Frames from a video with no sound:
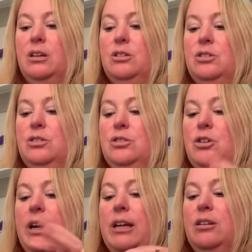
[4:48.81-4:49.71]
just
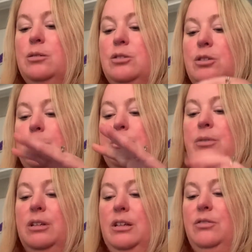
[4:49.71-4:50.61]

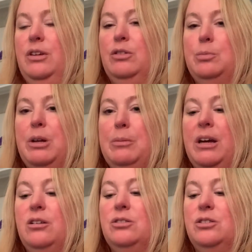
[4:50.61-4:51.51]
if you have a spray
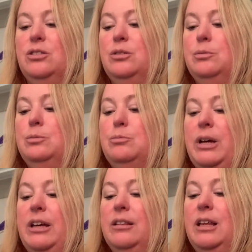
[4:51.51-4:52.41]
bottle, just
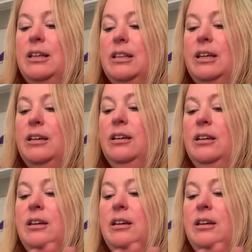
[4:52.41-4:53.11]
spray it lightly.